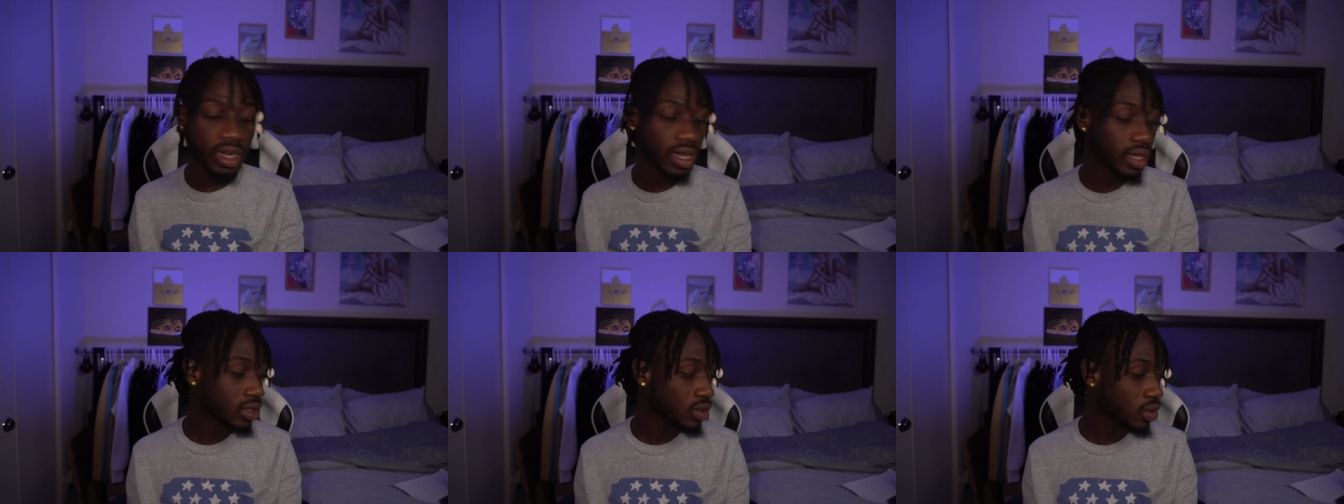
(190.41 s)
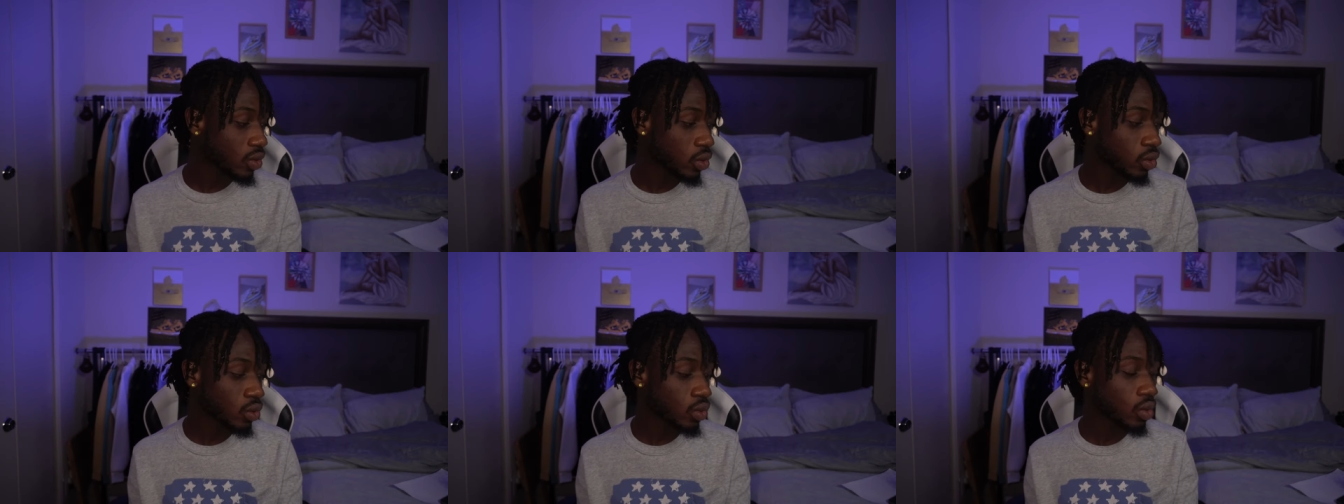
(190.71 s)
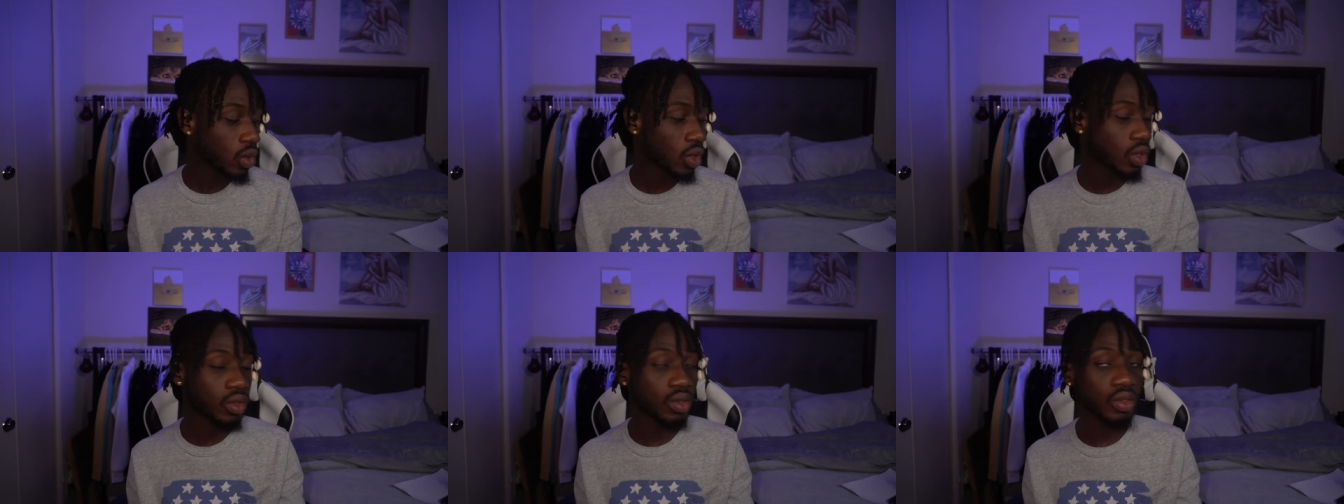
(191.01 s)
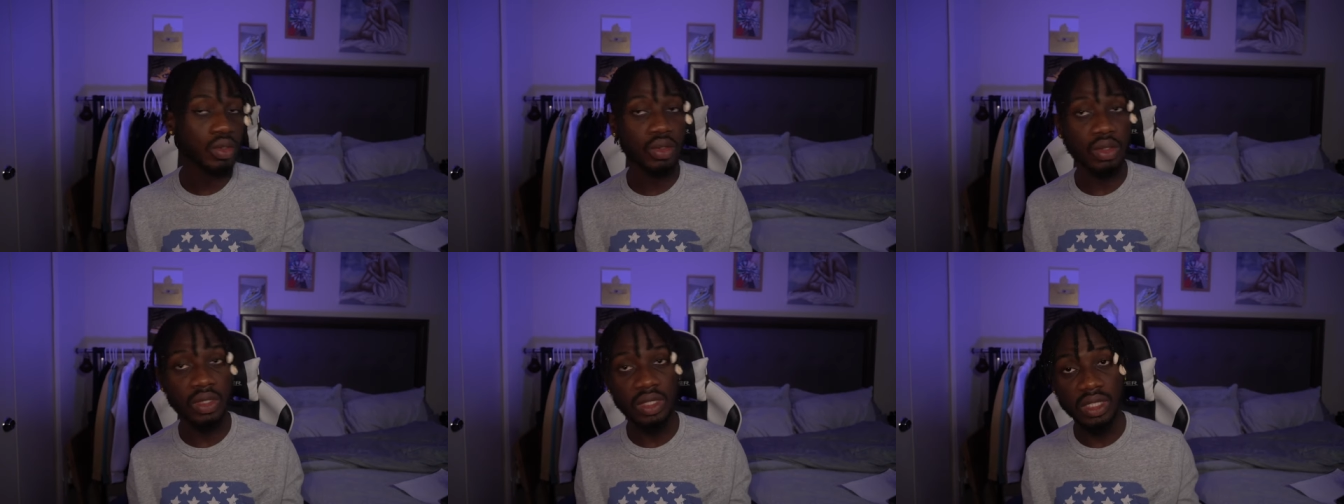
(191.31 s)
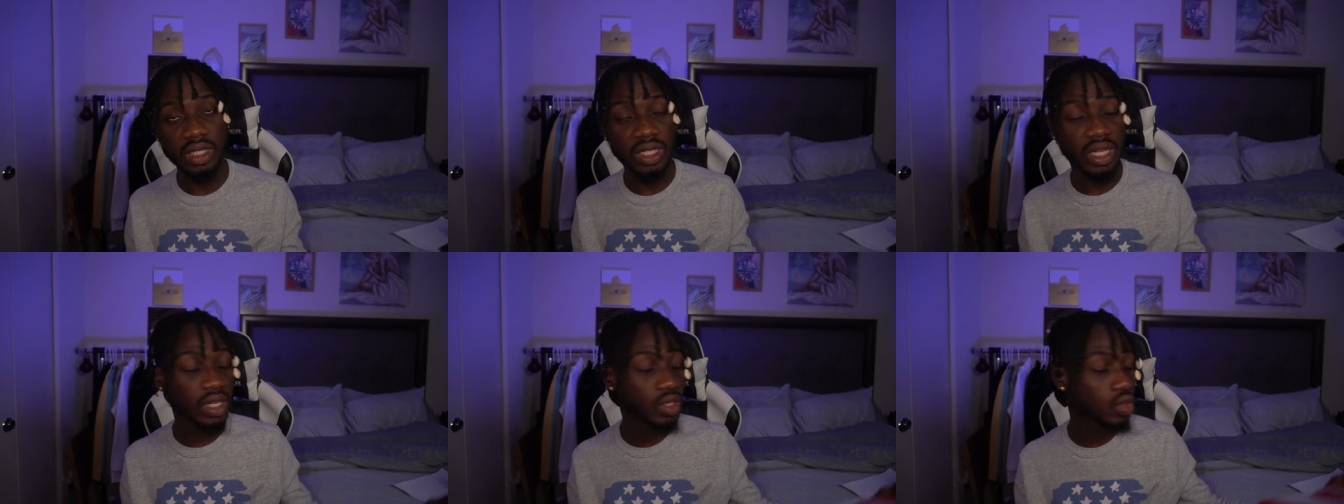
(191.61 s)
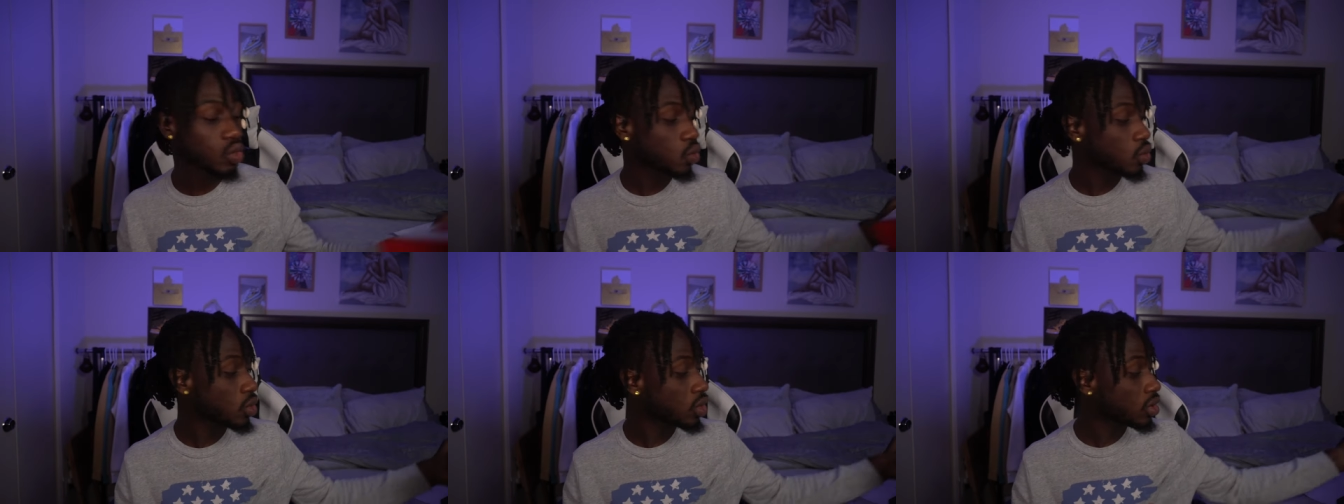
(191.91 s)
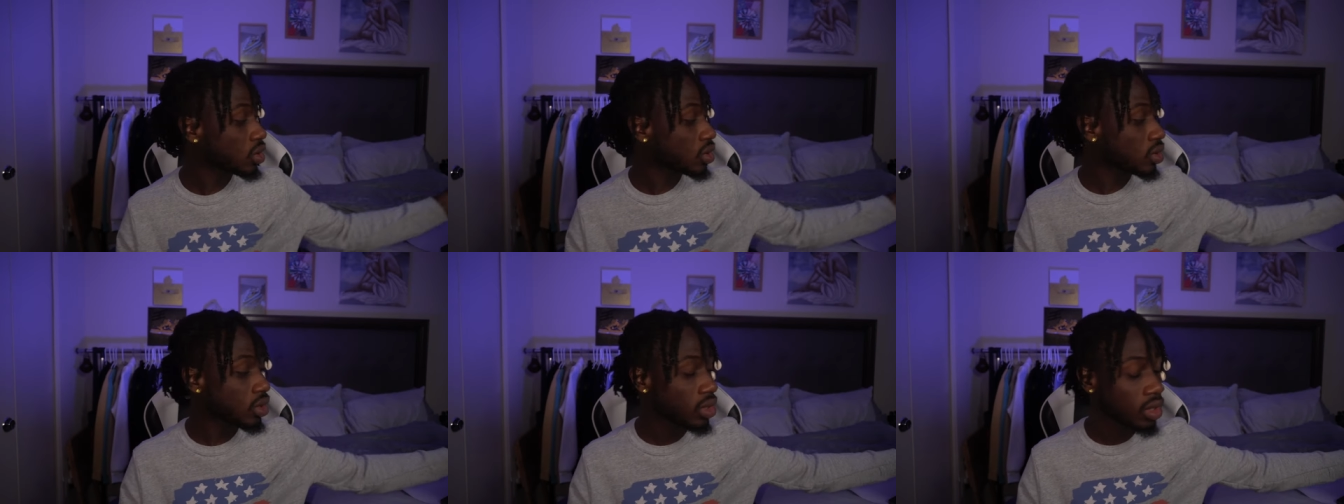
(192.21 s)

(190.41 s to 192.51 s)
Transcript: Let's go on to the next one.